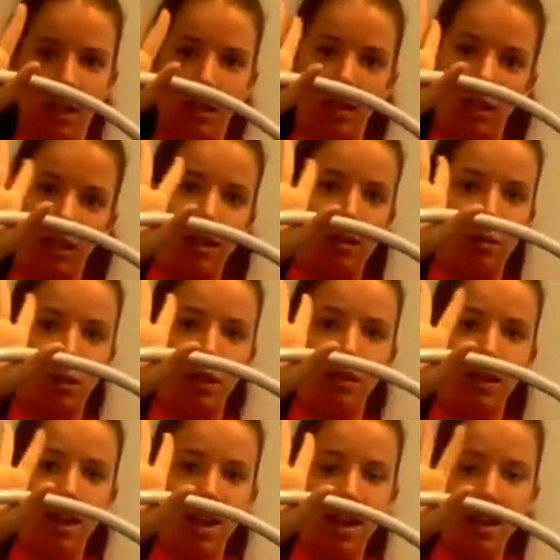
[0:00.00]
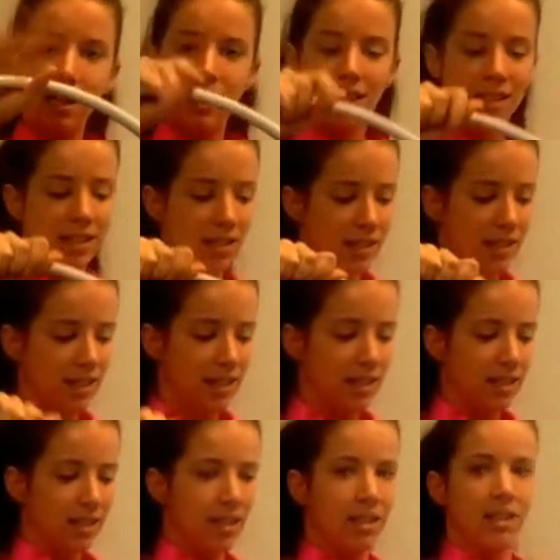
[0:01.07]
you're like waving
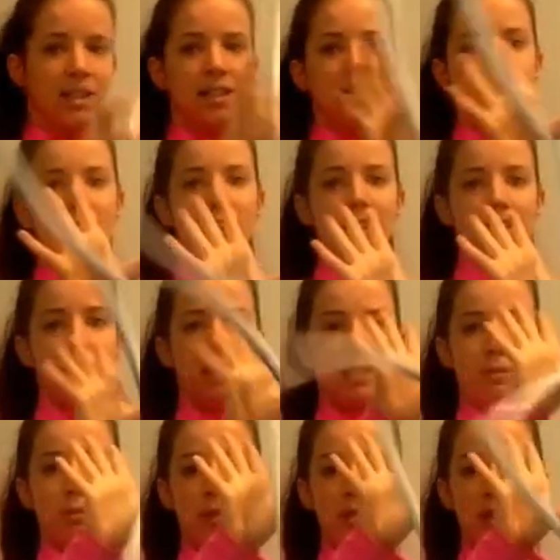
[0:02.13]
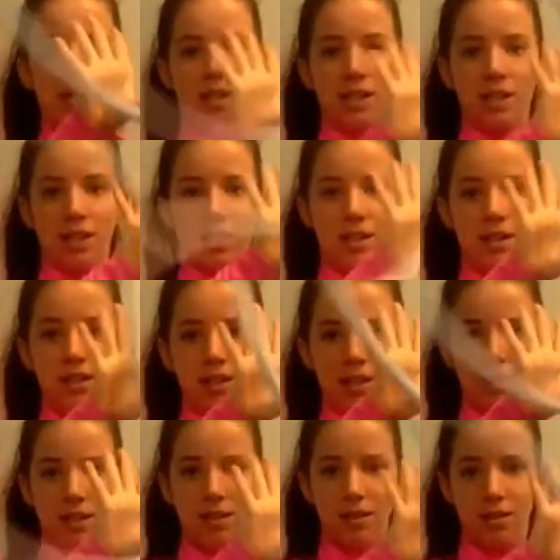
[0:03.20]
high, and let it spin
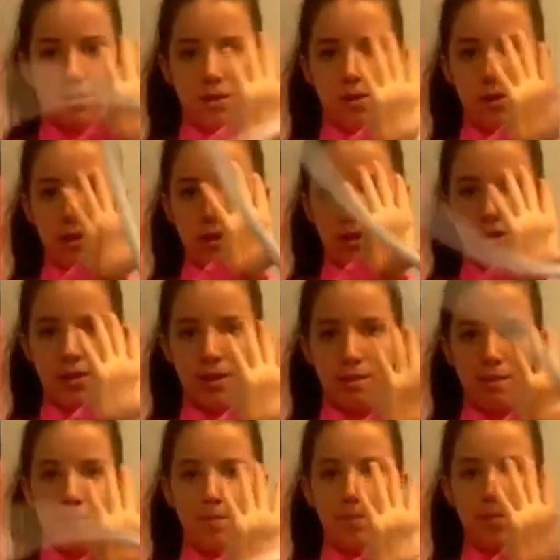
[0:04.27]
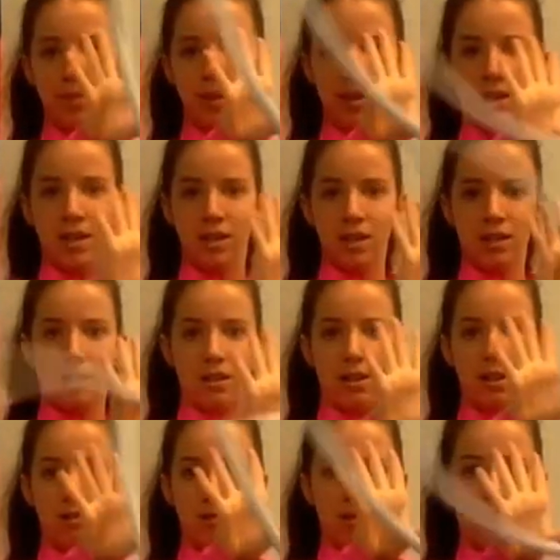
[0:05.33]
on your thumb. So
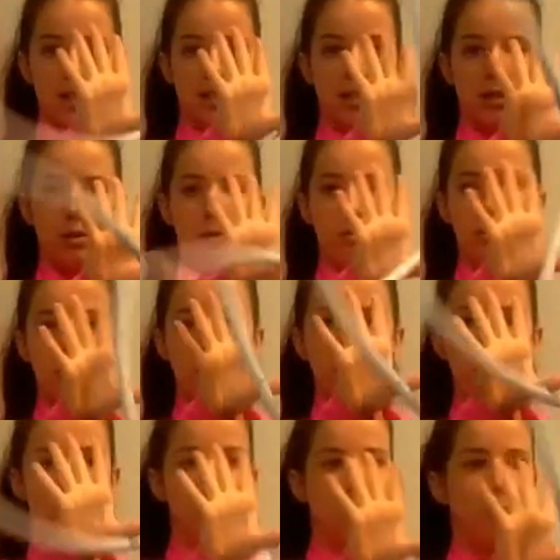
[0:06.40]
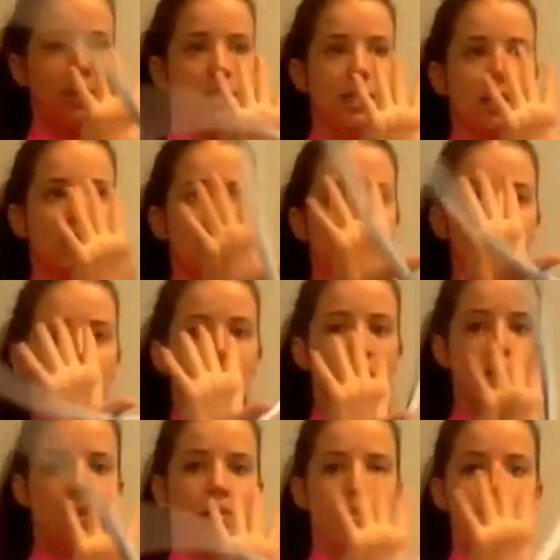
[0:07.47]
again, for like 2 little beats here.
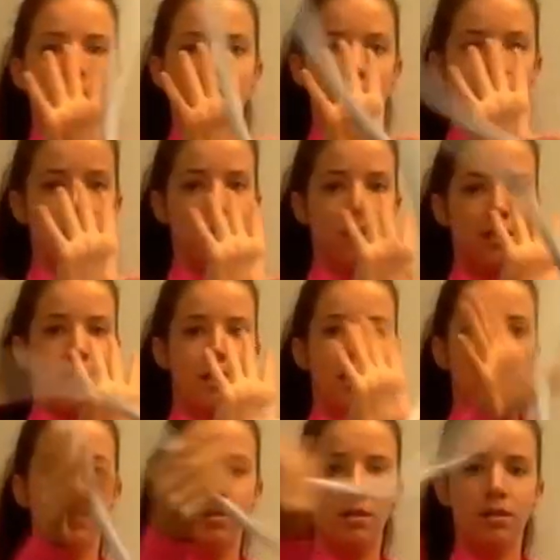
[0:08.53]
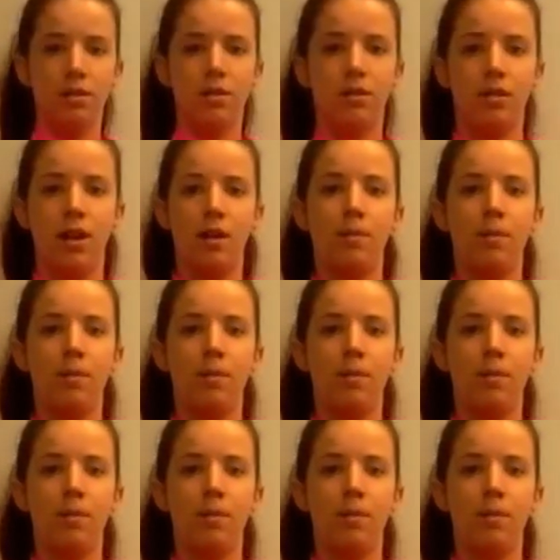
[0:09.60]
1, 2, grab.